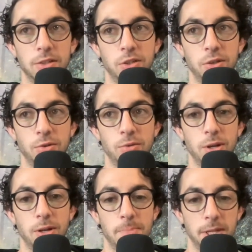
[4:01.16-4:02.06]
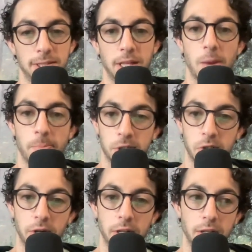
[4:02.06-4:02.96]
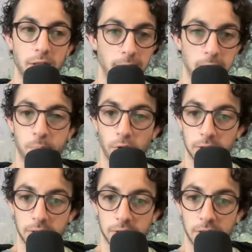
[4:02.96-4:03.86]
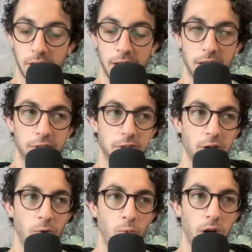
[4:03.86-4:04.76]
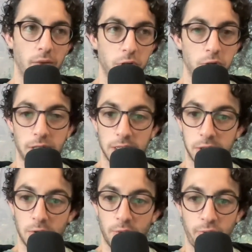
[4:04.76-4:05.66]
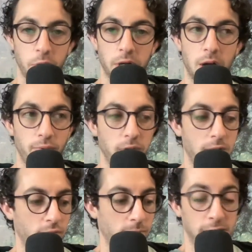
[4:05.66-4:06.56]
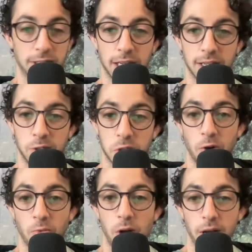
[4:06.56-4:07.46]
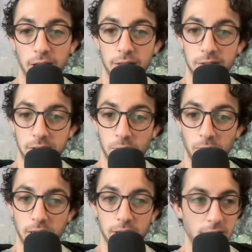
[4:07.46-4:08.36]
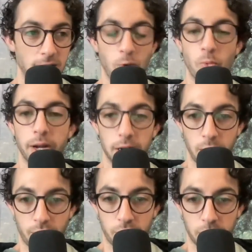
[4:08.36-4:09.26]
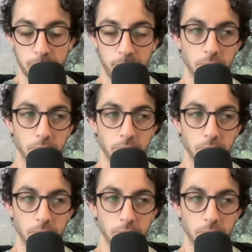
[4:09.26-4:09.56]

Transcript: to miss that opportunity in sports. So whatever you can do to feel confident from the second you start walking into the arena, why not go for it?